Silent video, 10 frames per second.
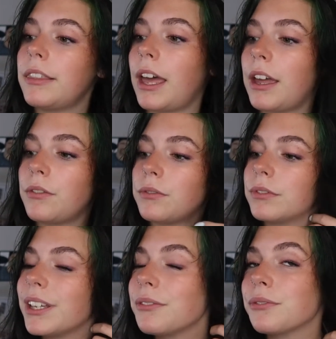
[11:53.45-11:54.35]
that
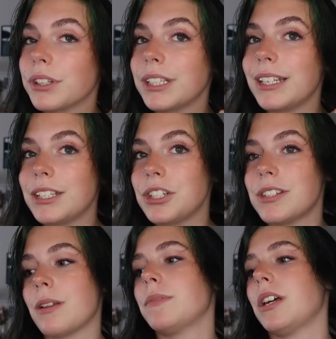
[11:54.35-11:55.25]
get really itchy
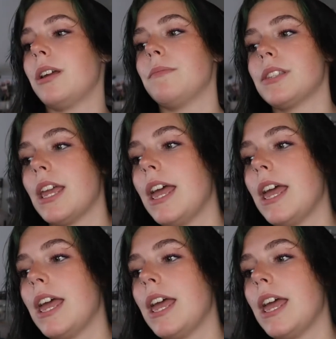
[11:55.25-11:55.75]
sometimes.